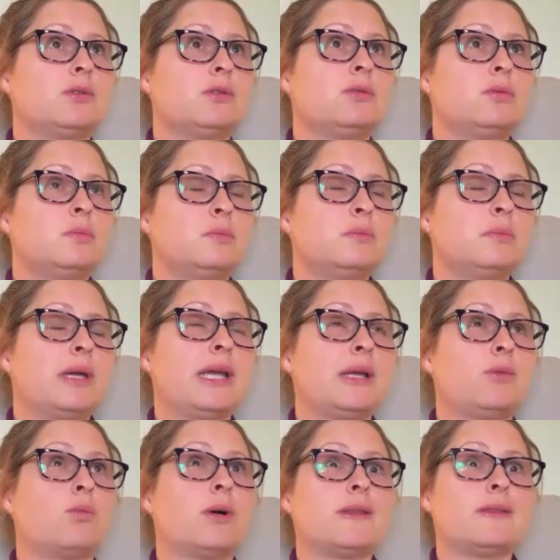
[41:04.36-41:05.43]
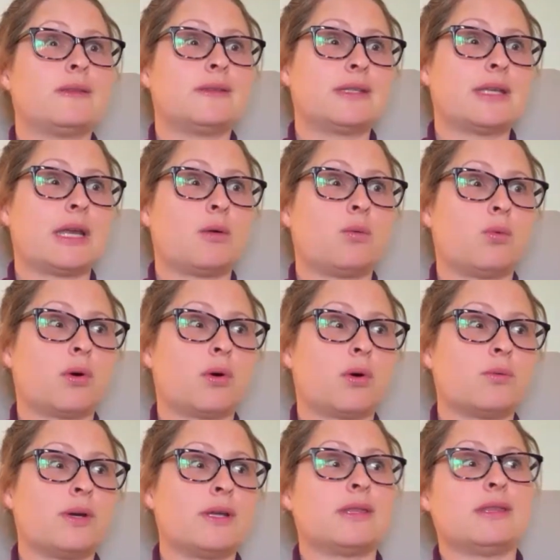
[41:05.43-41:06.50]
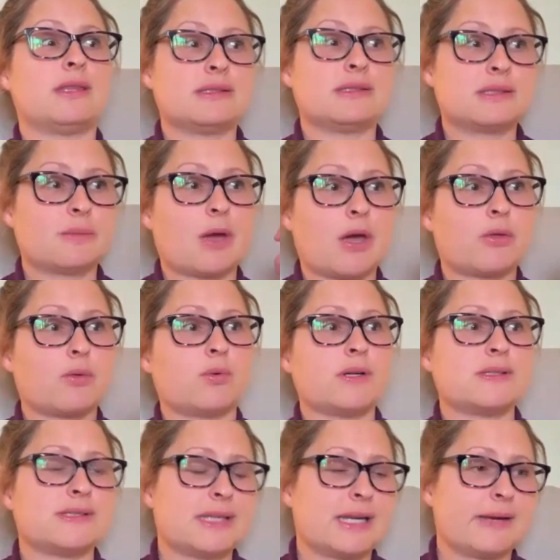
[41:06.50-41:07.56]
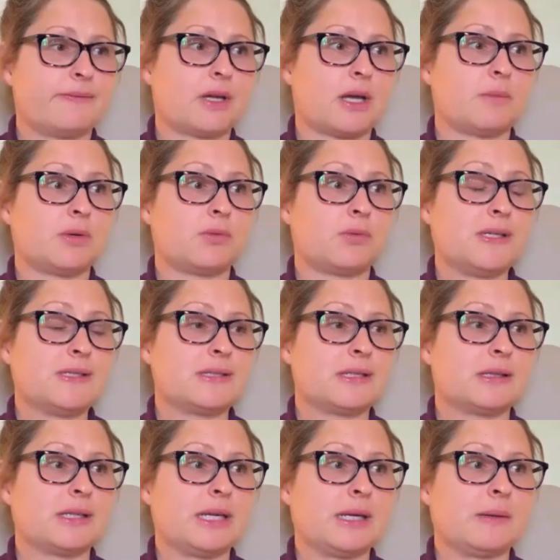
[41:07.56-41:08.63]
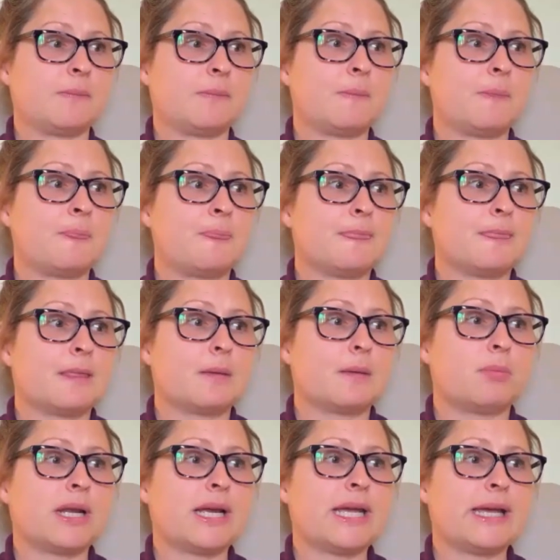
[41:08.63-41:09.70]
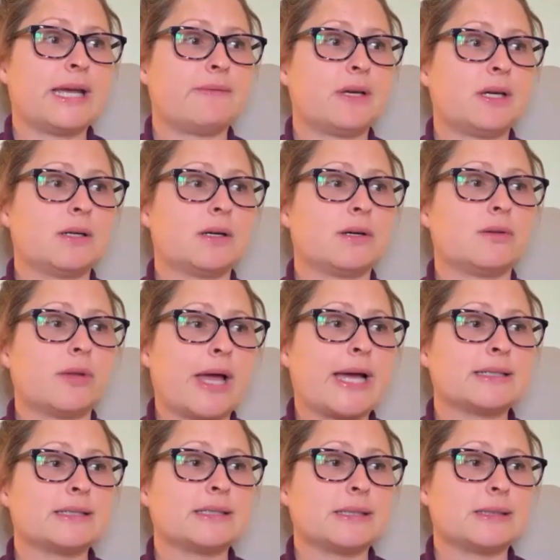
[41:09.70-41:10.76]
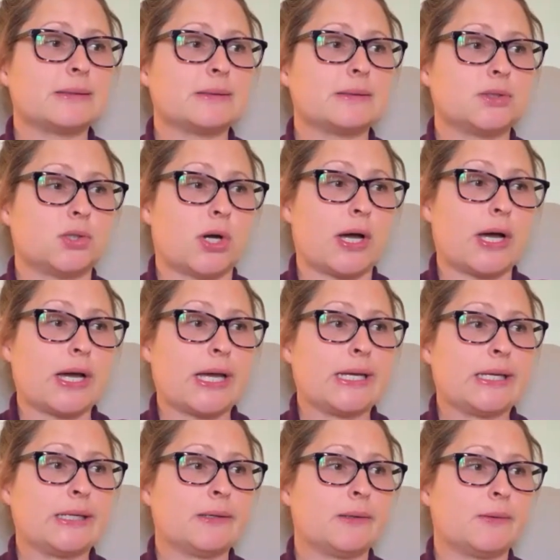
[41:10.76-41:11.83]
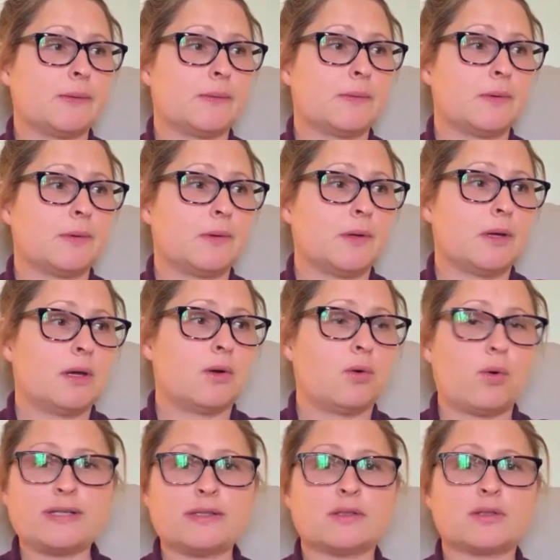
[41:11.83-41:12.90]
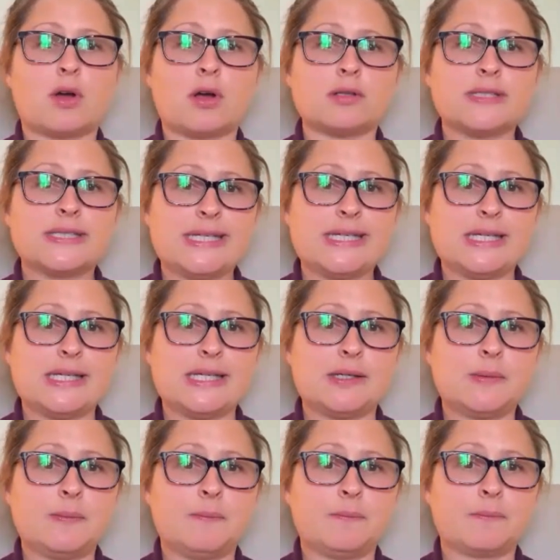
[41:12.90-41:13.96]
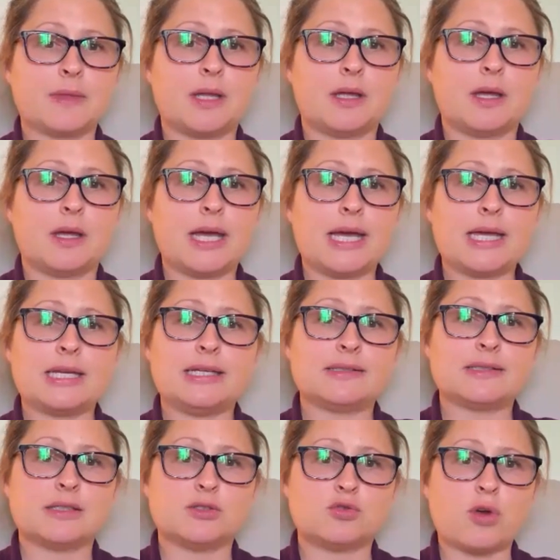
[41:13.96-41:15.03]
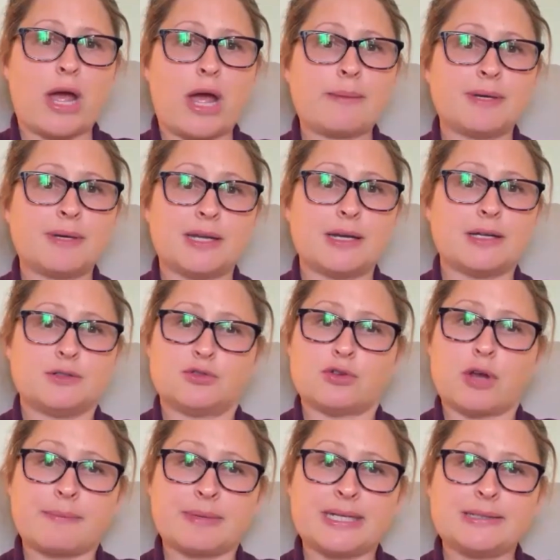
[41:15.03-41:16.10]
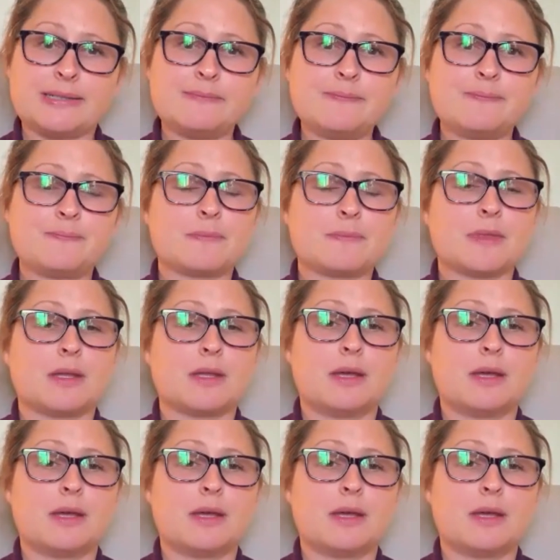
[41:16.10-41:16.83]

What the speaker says: two main ones that I work with, and then some other ones that have come in recently, but I have a galactic guide who I just call T, and he's Andromedan,